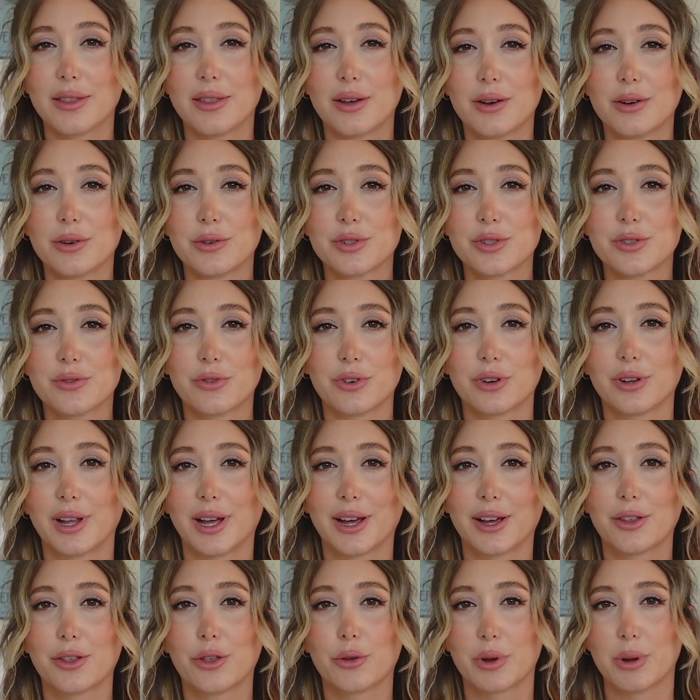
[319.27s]
those for
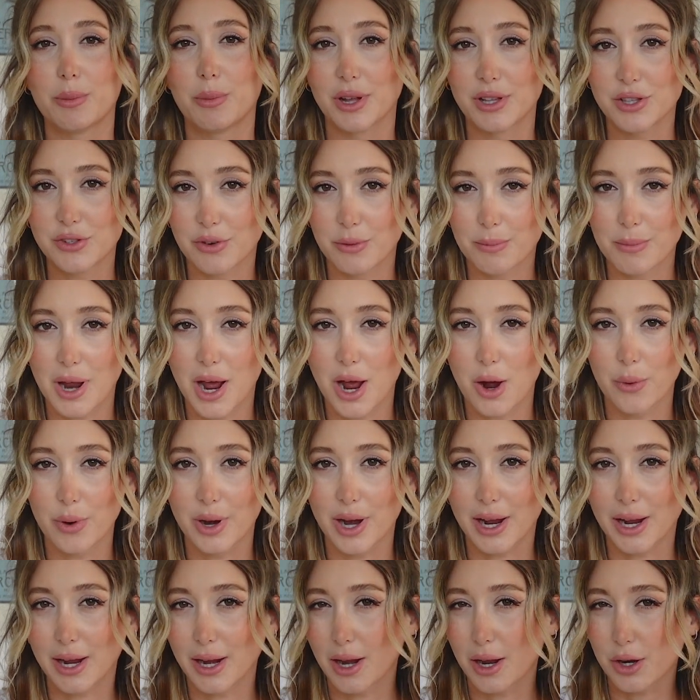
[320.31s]
like 3 months from now when
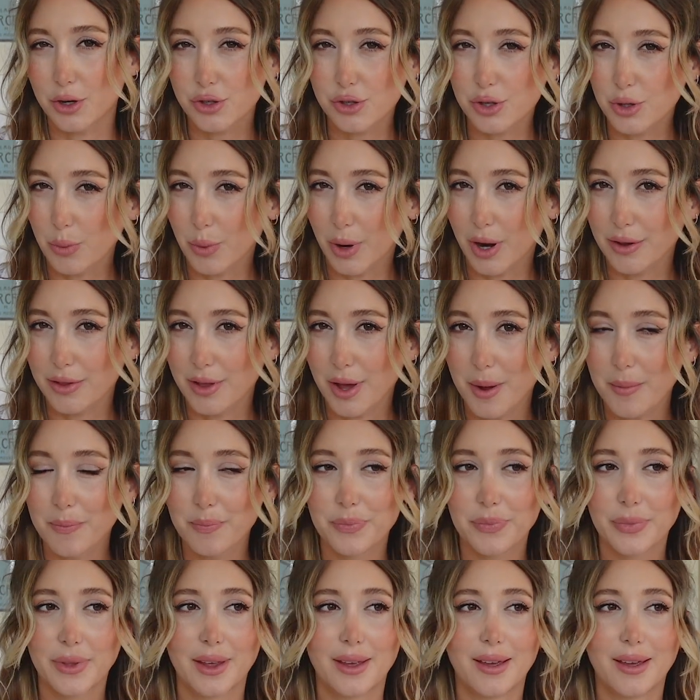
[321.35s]
I can actually wear them.